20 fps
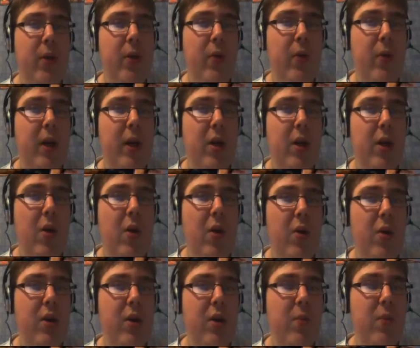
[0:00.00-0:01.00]
It's gonna be
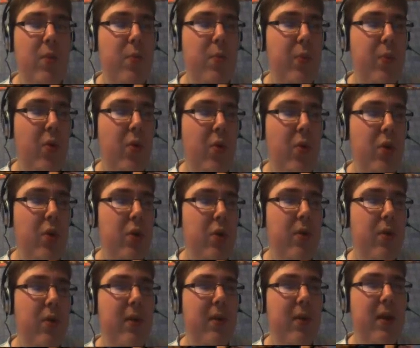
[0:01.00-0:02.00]
quite annoying.
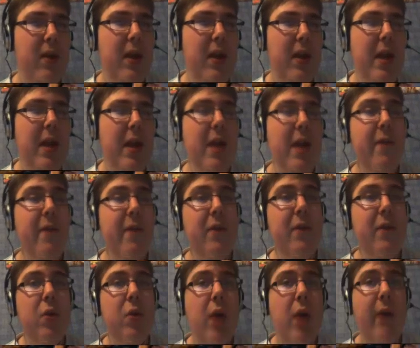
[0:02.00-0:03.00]
But
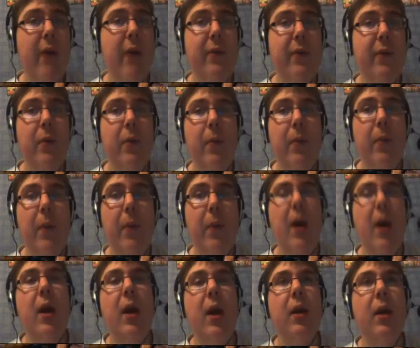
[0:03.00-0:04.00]
if you don't have
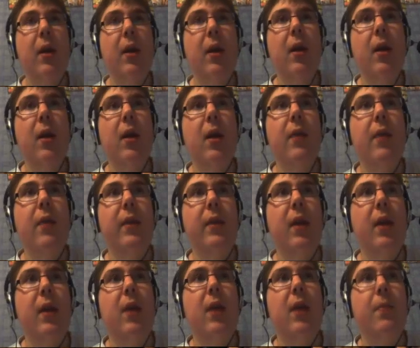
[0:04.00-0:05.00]
to buy
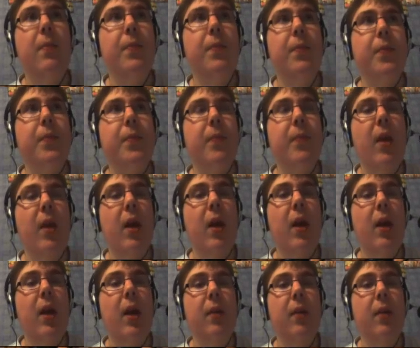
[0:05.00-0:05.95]
the game